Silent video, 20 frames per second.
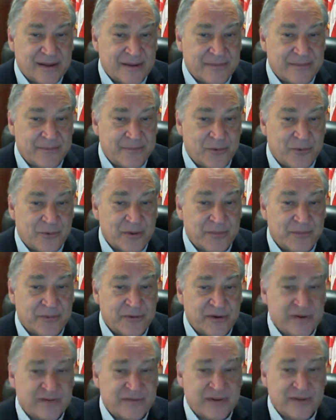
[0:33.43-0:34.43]
more
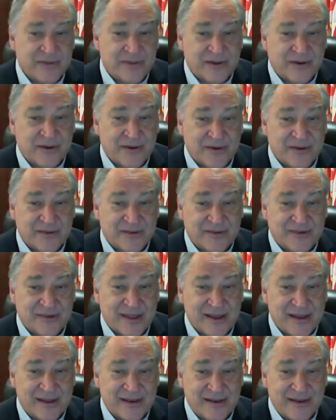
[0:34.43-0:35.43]
improved in the current
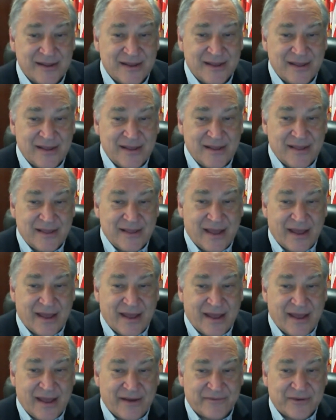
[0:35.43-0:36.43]
state.
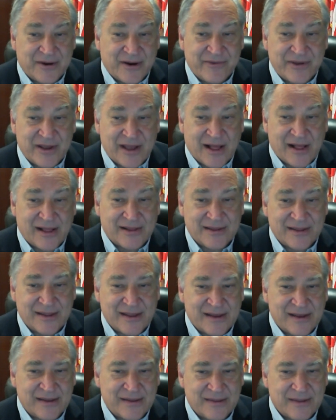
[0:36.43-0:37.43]
After every
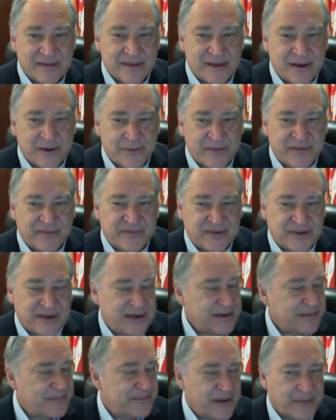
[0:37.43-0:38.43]
holiday, you know, we've
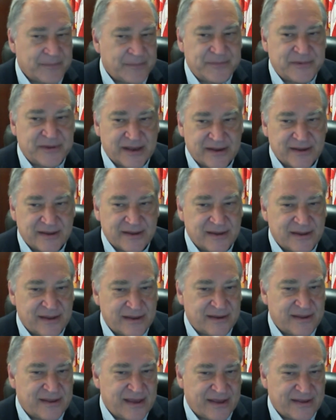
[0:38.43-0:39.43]
seen an uptick
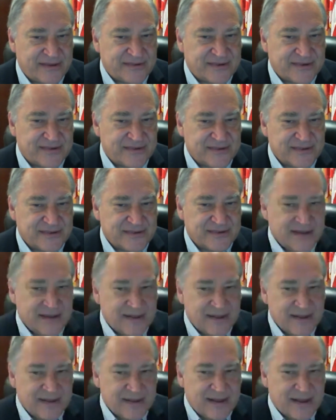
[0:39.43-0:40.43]
in cases.
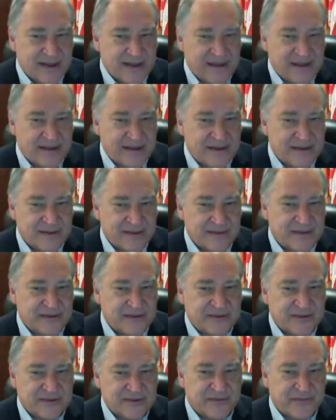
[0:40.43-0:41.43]
And
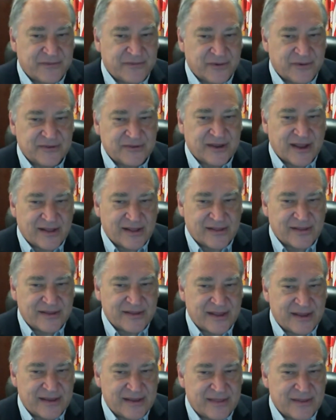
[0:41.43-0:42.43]
this is the first
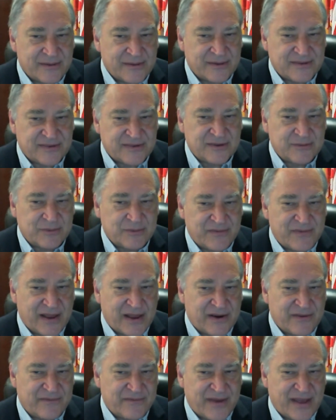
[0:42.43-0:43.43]
holiday that since we've
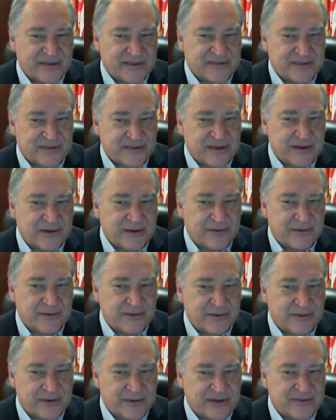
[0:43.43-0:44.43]
had a vast
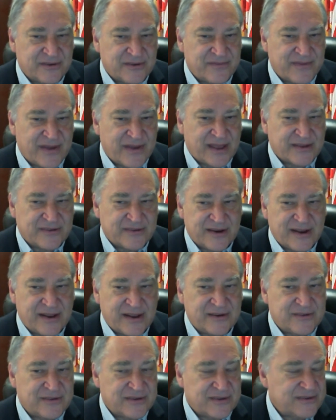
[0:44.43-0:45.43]
increase in
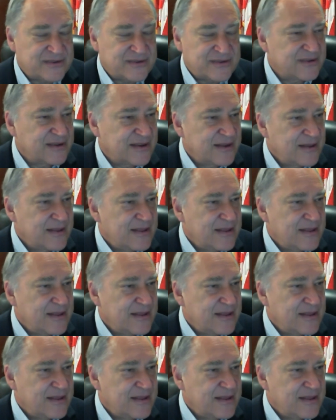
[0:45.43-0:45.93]
vaccinations,